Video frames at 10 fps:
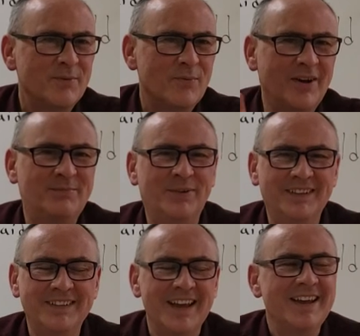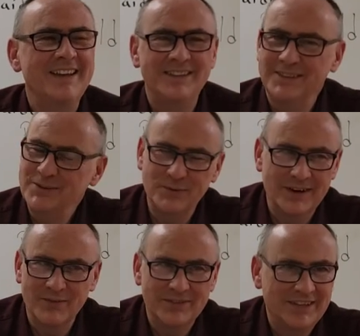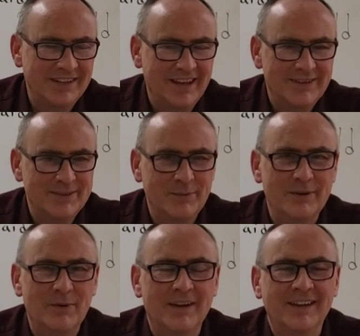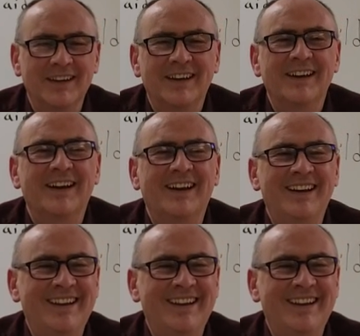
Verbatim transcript: Well, please, you would never say that to me, but uh,